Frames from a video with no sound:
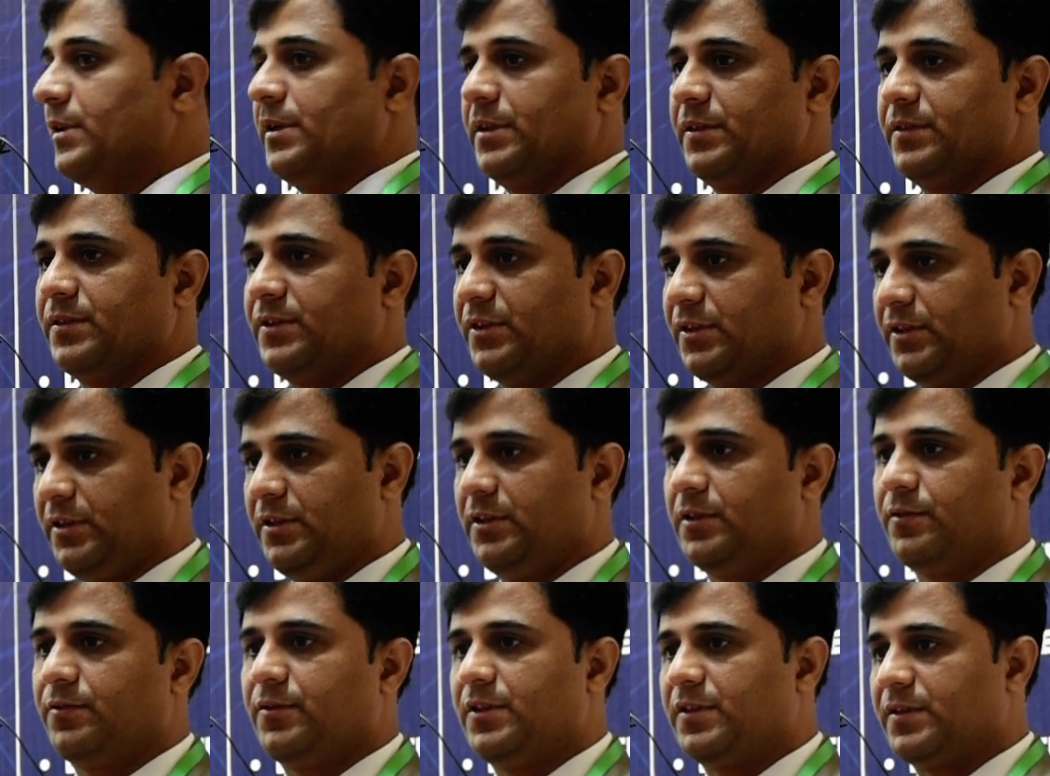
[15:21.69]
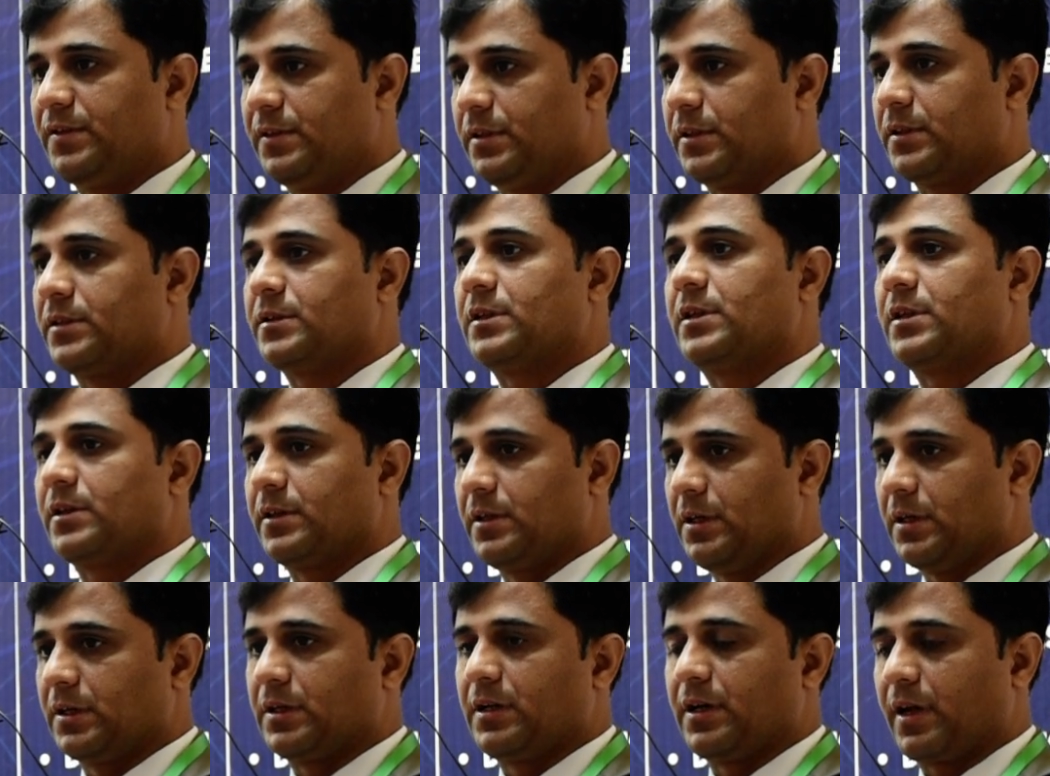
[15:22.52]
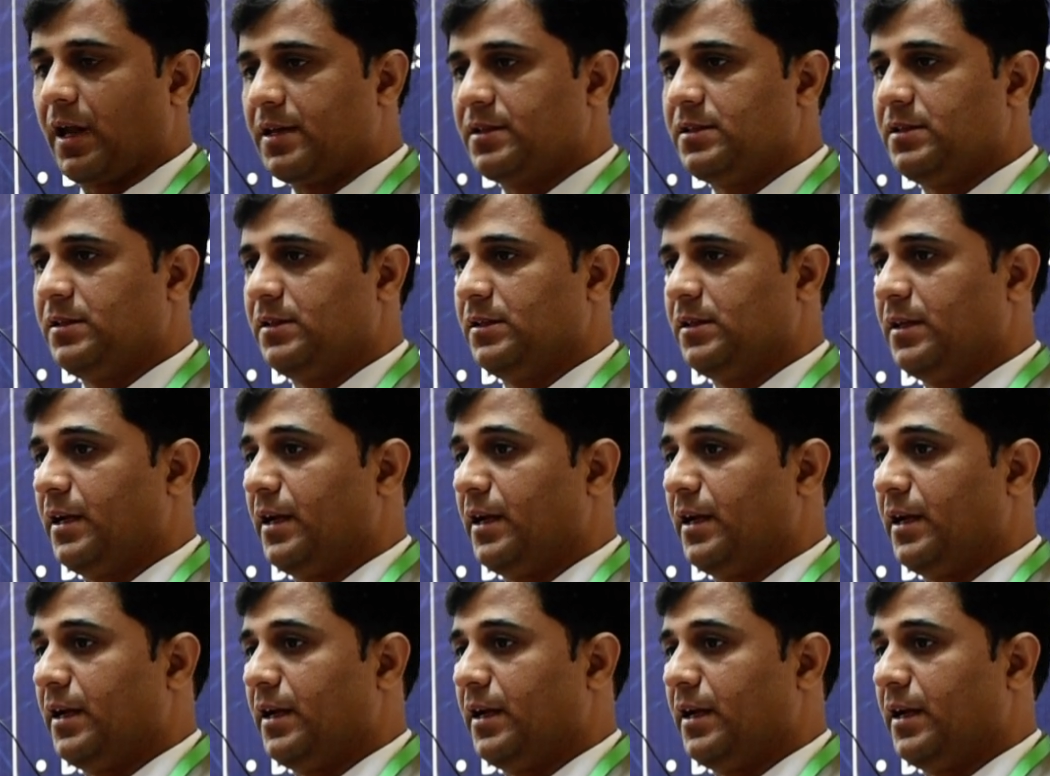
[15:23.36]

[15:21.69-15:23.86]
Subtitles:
city of this Karachi,